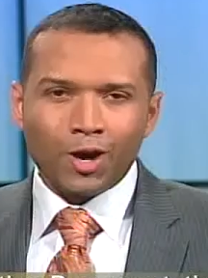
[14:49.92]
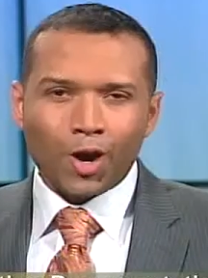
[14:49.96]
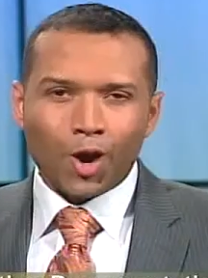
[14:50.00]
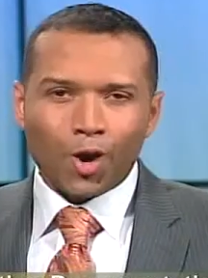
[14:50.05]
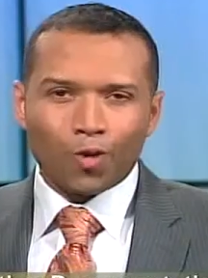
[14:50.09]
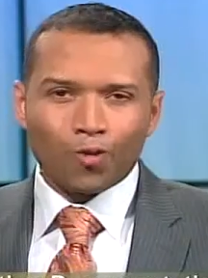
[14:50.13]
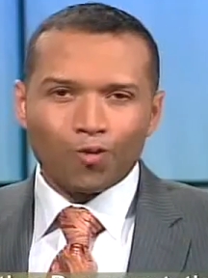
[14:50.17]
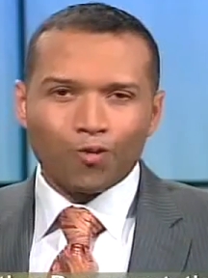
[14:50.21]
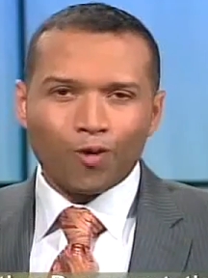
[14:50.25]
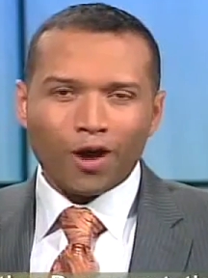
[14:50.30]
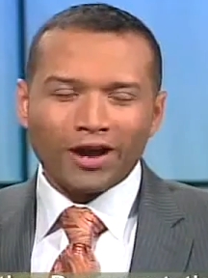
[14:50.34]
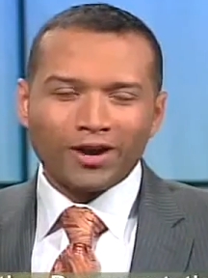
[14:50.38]

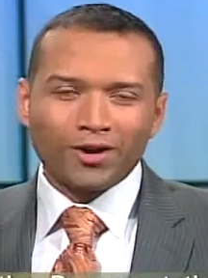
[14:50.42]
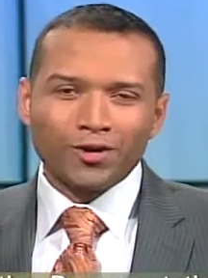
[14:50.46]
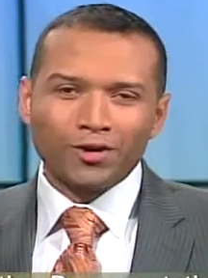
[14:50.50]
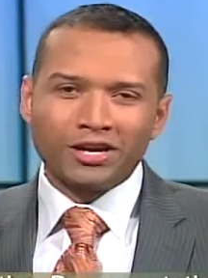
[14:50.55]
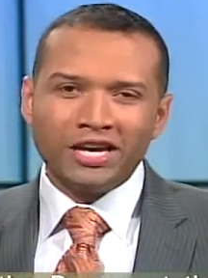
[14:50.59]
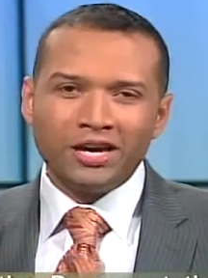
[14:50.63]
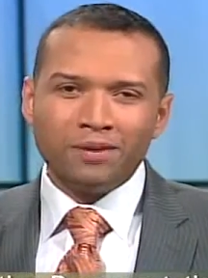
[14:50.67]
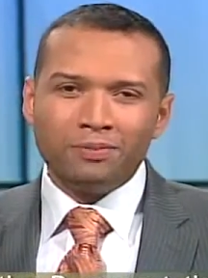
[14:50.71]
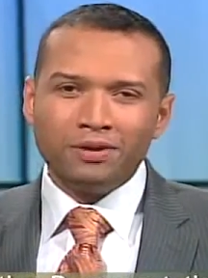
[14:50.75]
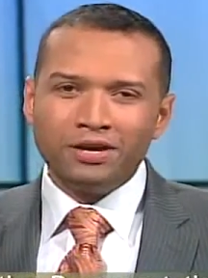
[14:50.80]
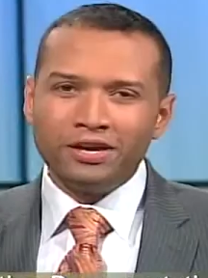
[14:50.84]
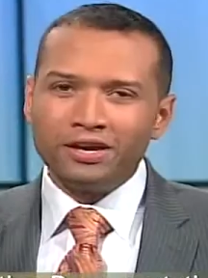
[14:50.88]
Record
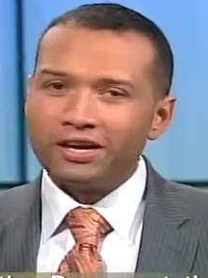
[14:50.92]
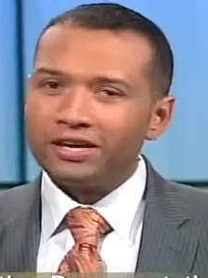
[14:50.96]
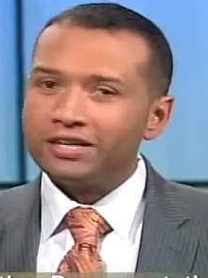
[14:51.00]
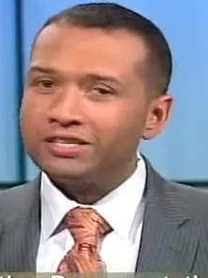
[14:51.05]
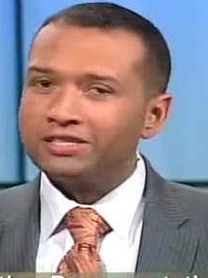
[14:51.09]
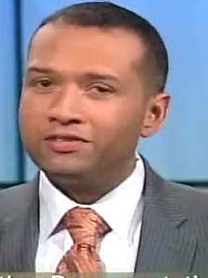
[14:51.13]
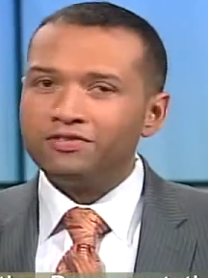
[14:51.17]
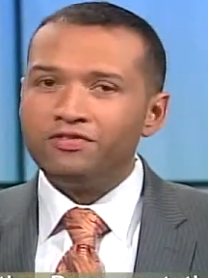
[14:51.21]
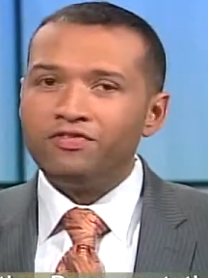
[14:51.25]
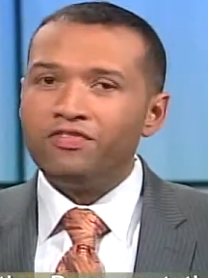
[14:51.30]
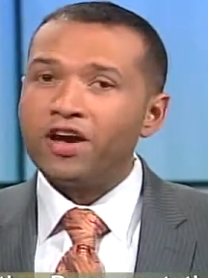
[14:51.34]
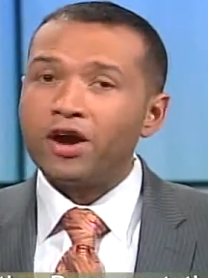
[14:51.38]
keeping
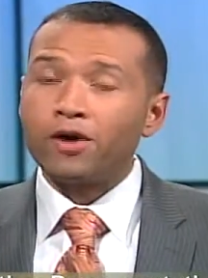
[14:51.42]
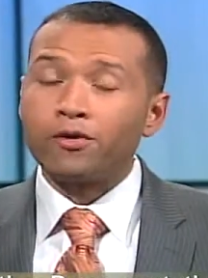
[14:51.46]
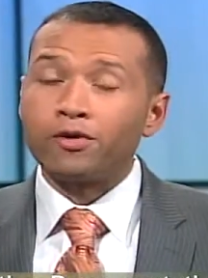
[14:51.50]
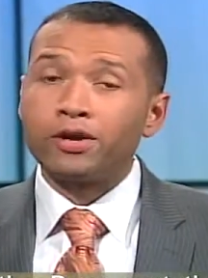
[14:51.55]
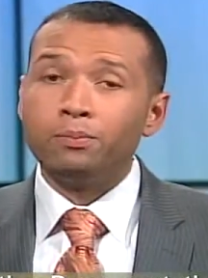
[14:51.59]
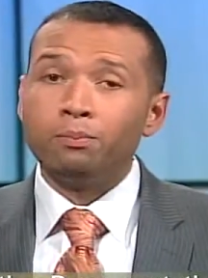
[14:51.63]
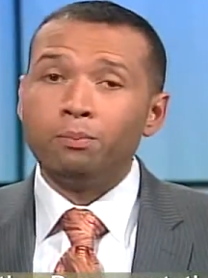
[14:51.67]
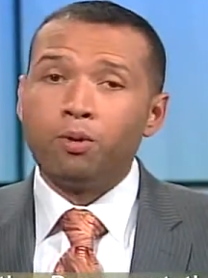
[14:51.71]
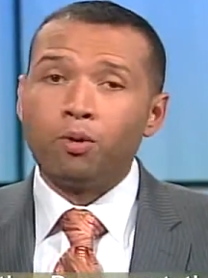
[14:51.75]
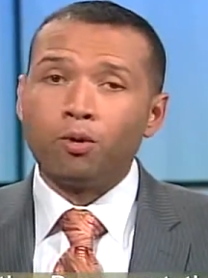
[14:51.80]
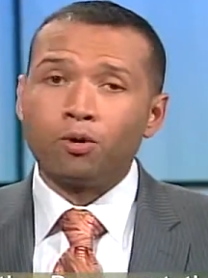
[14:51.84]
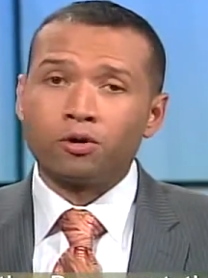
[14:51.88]
is very
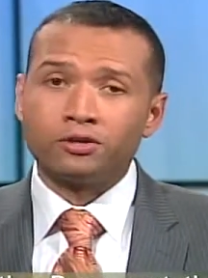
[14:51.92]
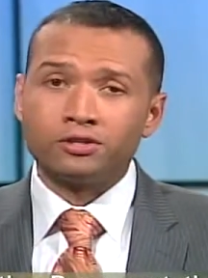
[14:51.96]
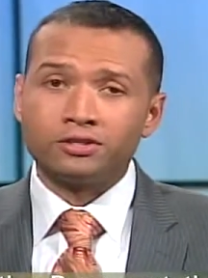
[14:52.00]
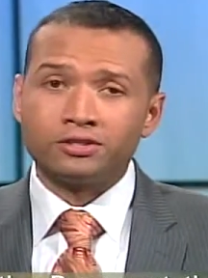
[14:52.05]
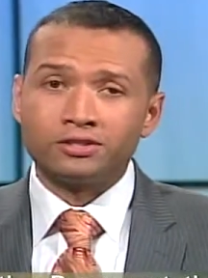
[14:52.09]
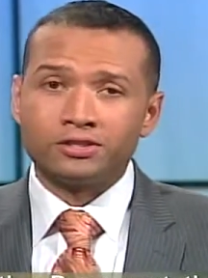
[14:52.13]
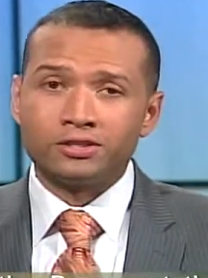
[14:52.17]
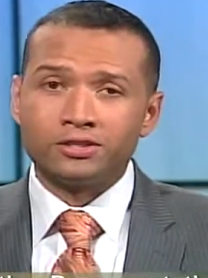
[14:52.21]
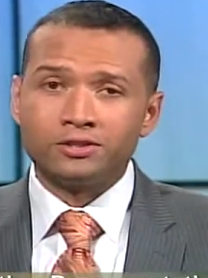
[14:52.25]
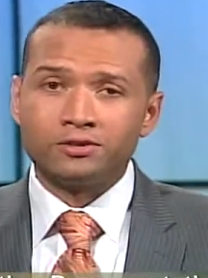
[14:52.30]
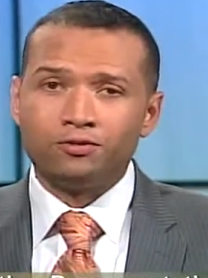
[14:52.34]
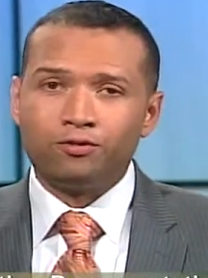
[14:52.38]
important.